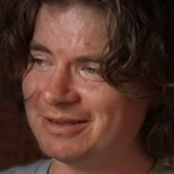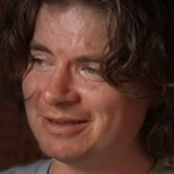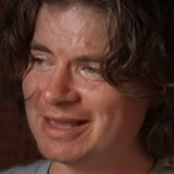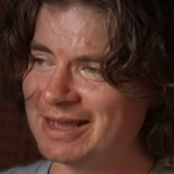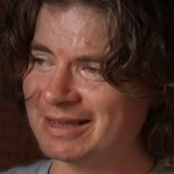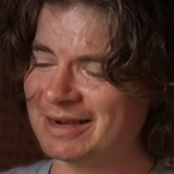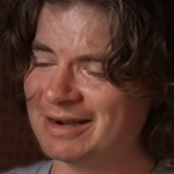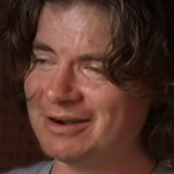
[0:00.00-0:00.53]

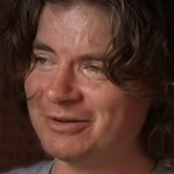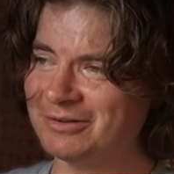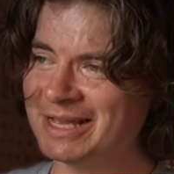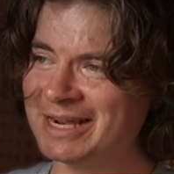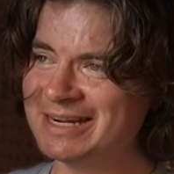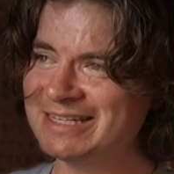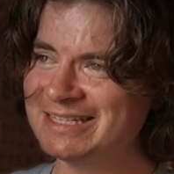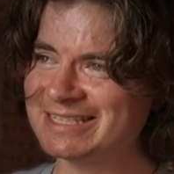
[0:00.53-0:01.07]
yeah, I don't know,
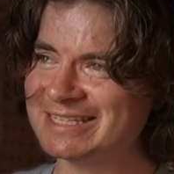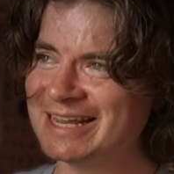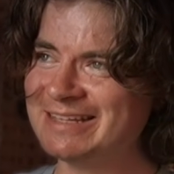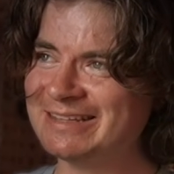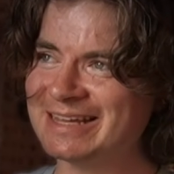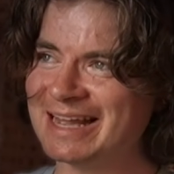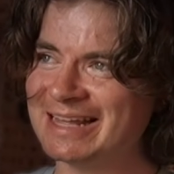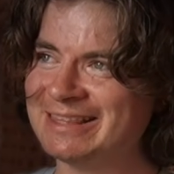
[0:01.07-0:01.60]
getting into
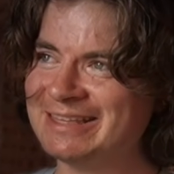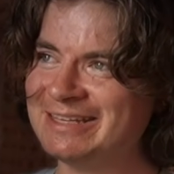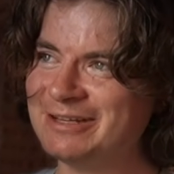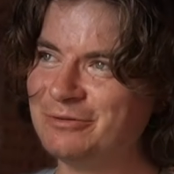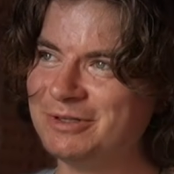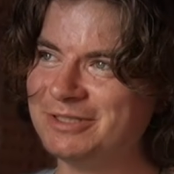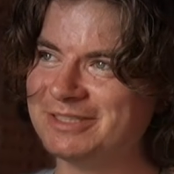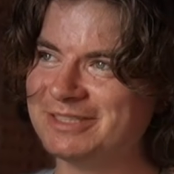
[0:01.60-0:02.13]
cycling, I think
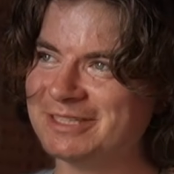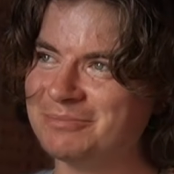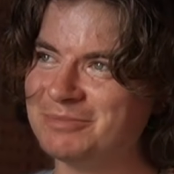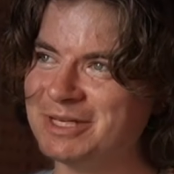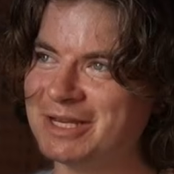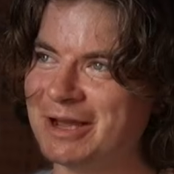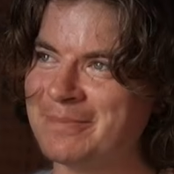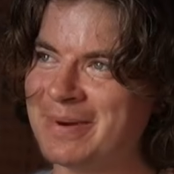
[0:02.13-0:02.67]
it was
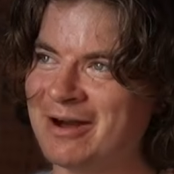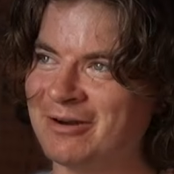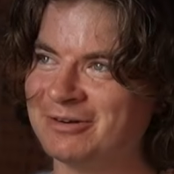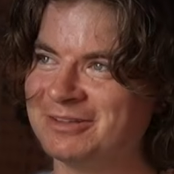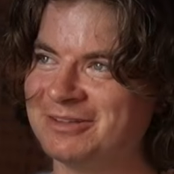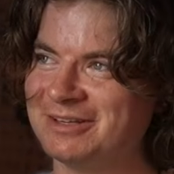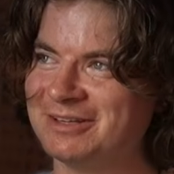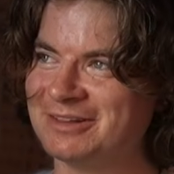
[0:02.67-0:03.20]
something
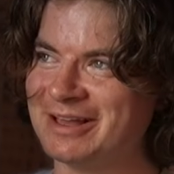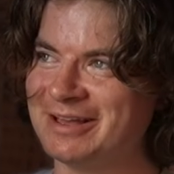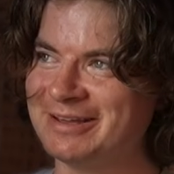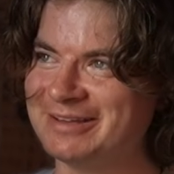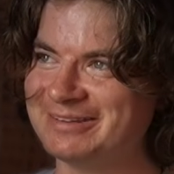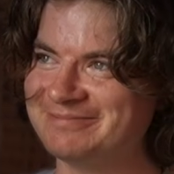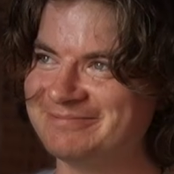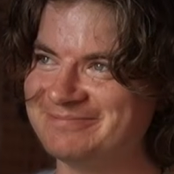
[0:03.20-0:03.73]
about the
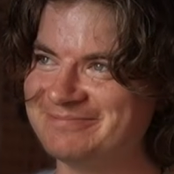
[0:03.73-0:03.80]
like